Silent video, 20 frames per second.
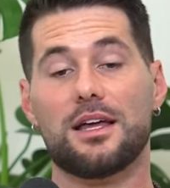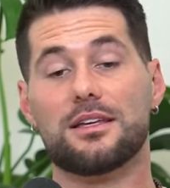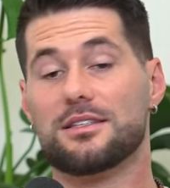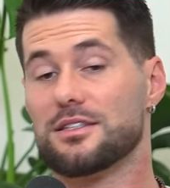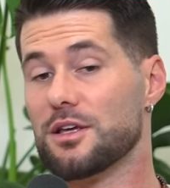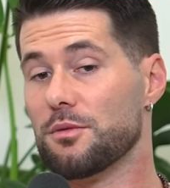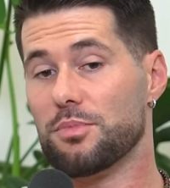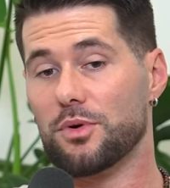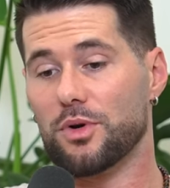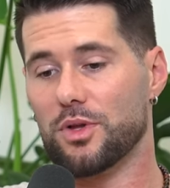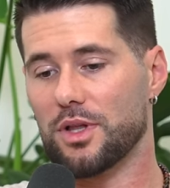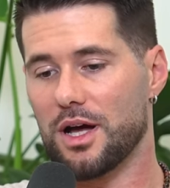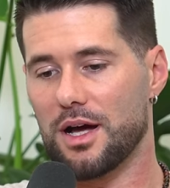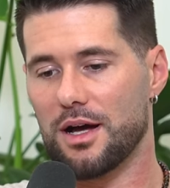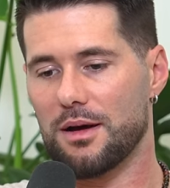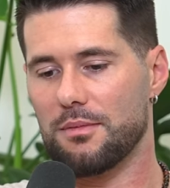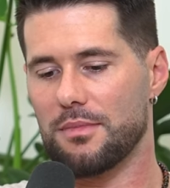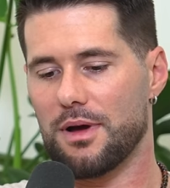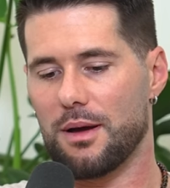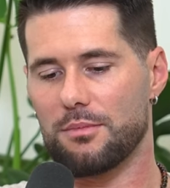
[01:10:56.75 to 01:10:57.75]
Simple.
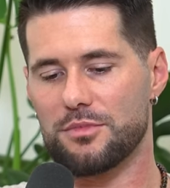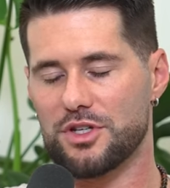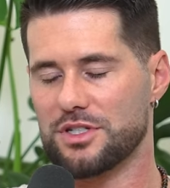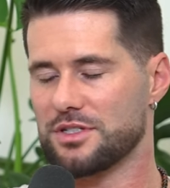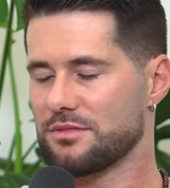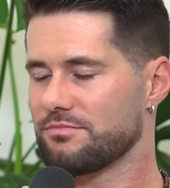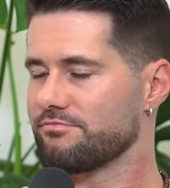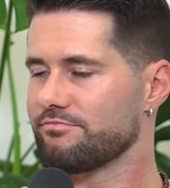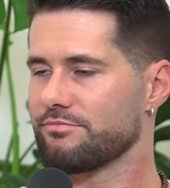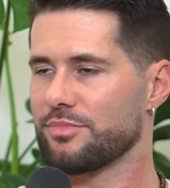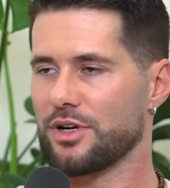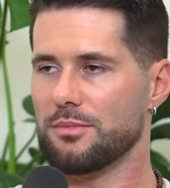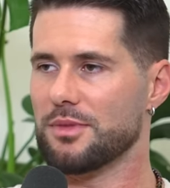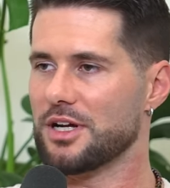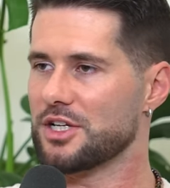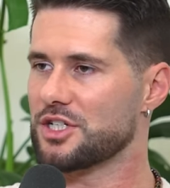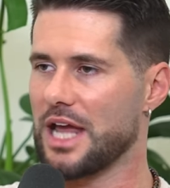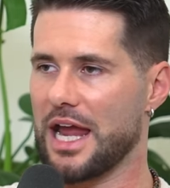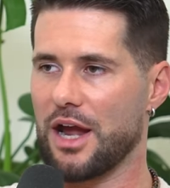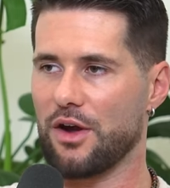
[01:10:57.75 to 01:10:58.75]
Um, I'm just pretty
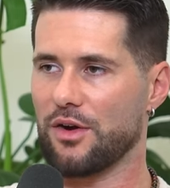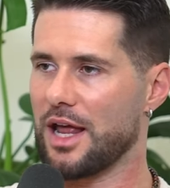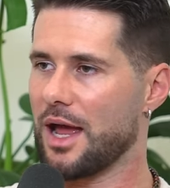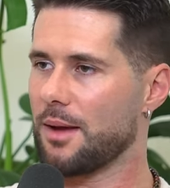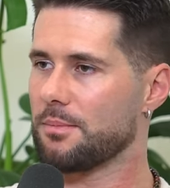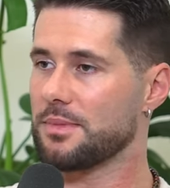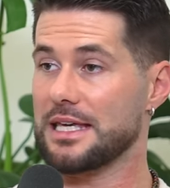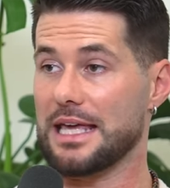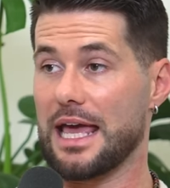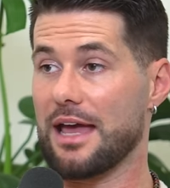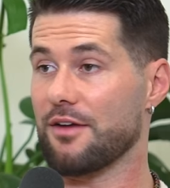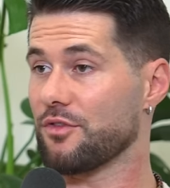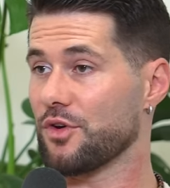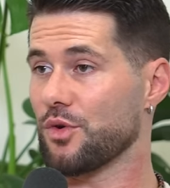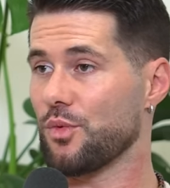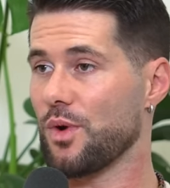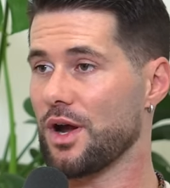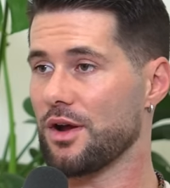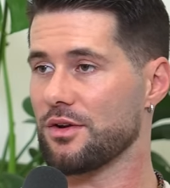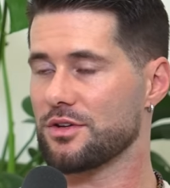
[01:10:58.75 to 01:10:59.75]
much Aaron Abke
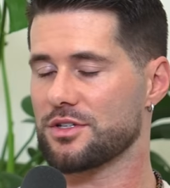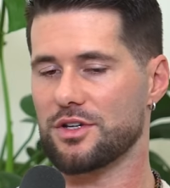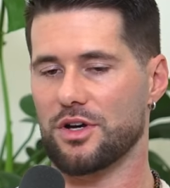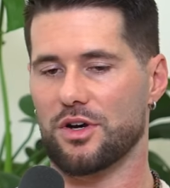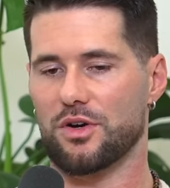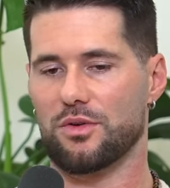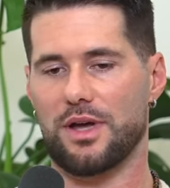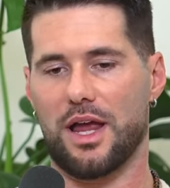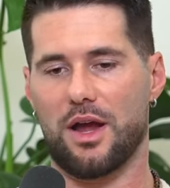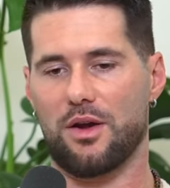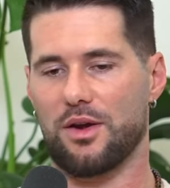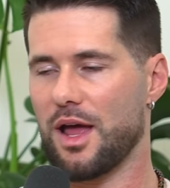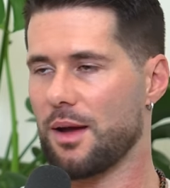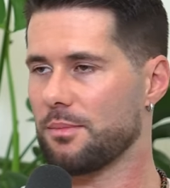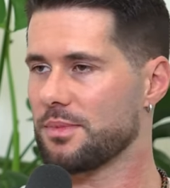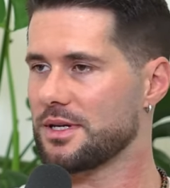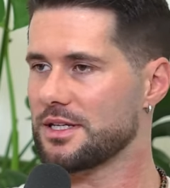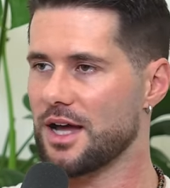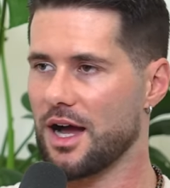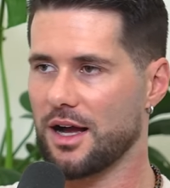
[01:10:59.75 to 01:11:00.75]
everywhere. So
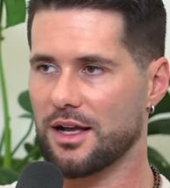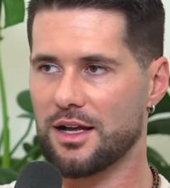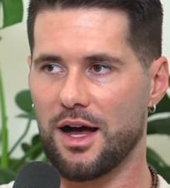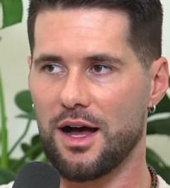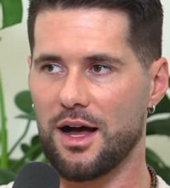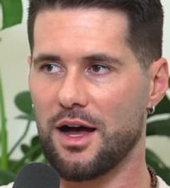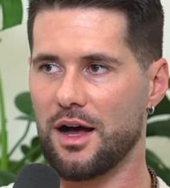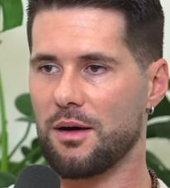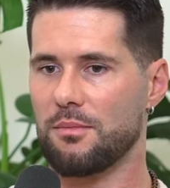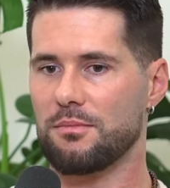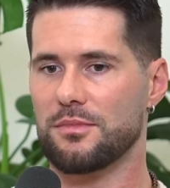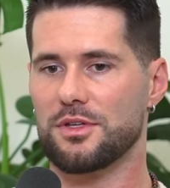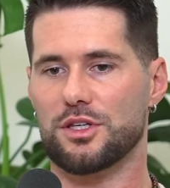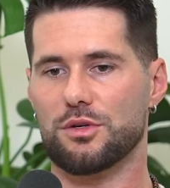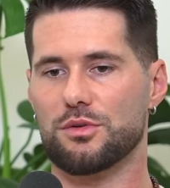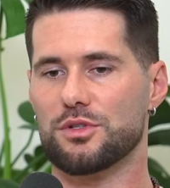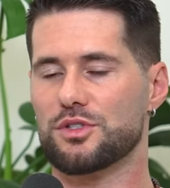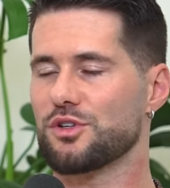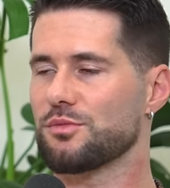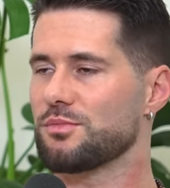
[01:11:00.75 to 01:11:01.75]
aaronabke.com,
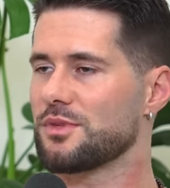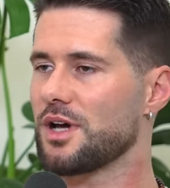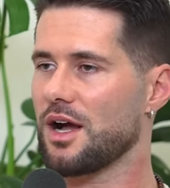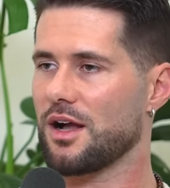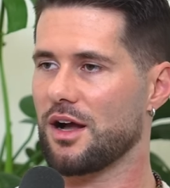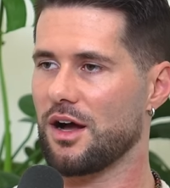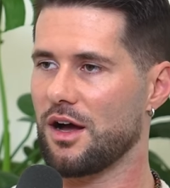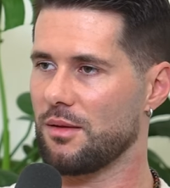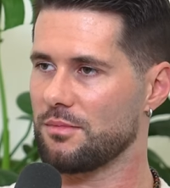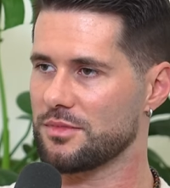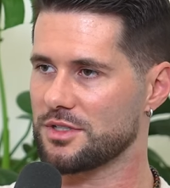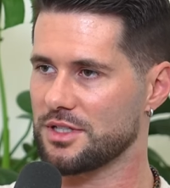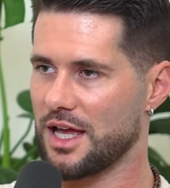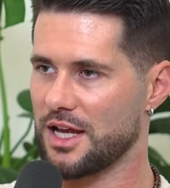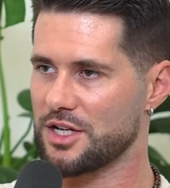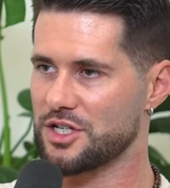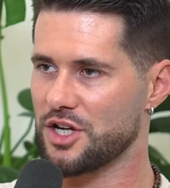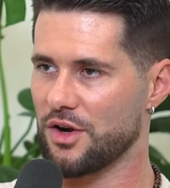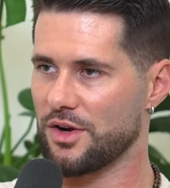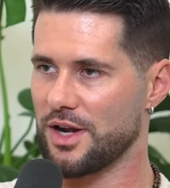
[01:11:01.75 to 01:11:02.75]
youtube.com
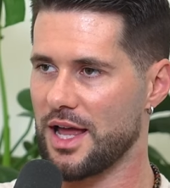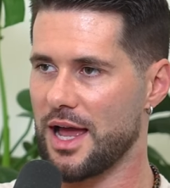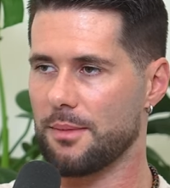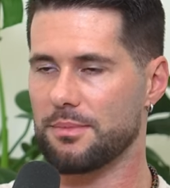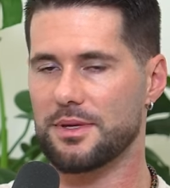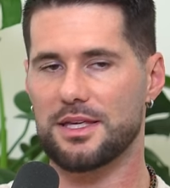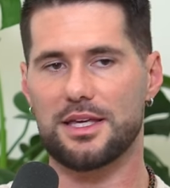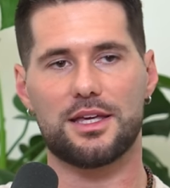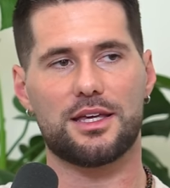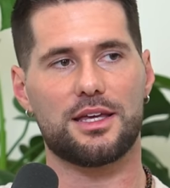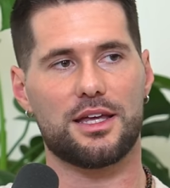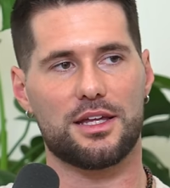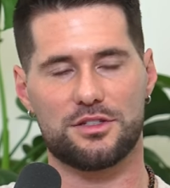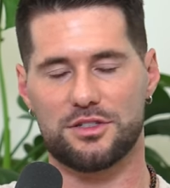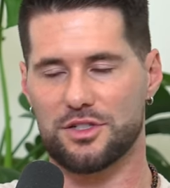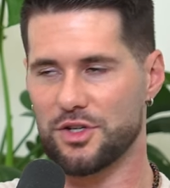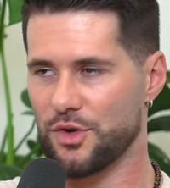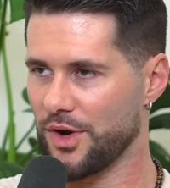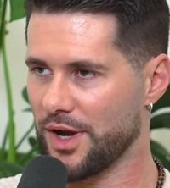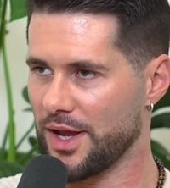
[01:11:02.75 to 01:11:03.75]
slash Aaron Abke,
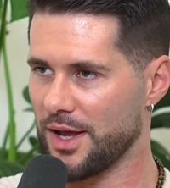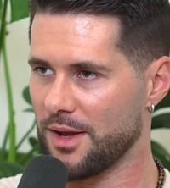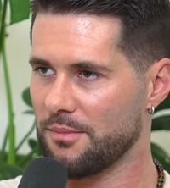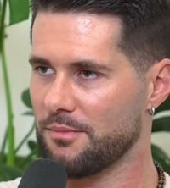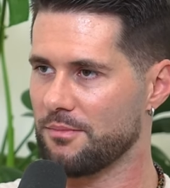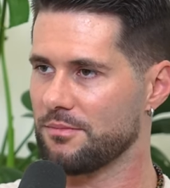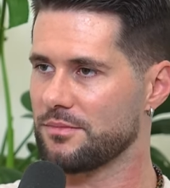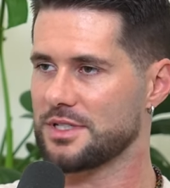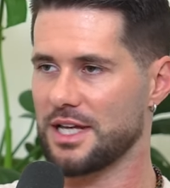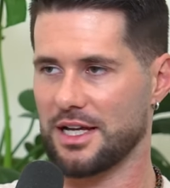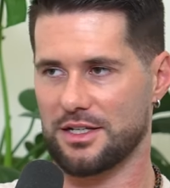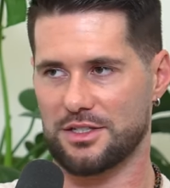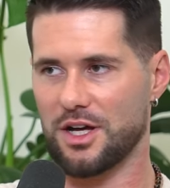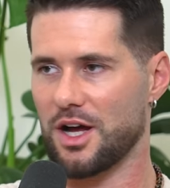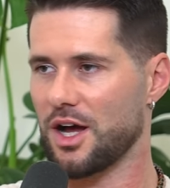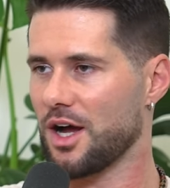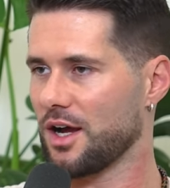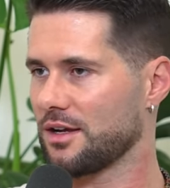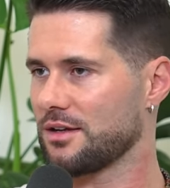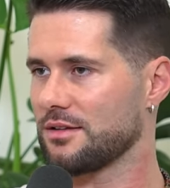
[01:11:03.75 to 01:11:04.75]
Instagram,
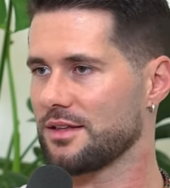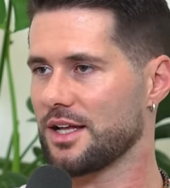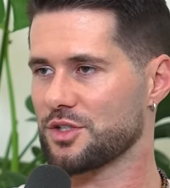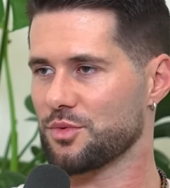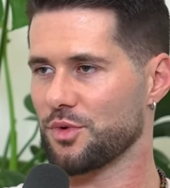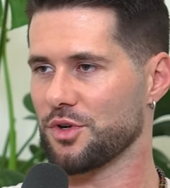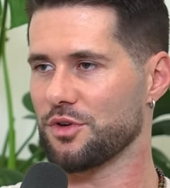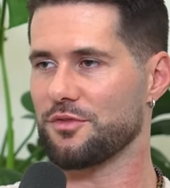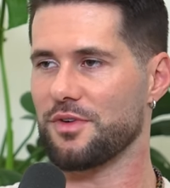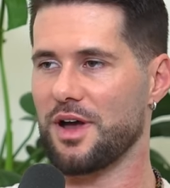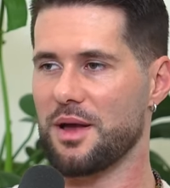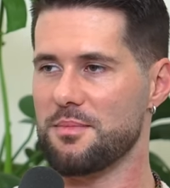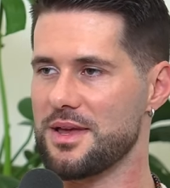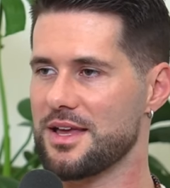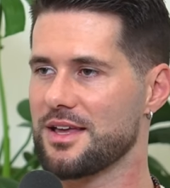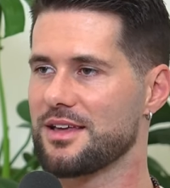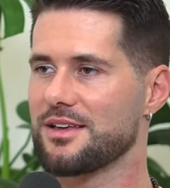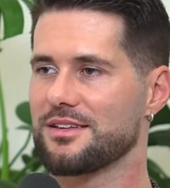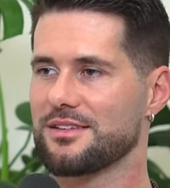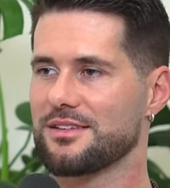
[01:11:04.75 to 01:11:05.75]
TikTok. That's where you'll find me.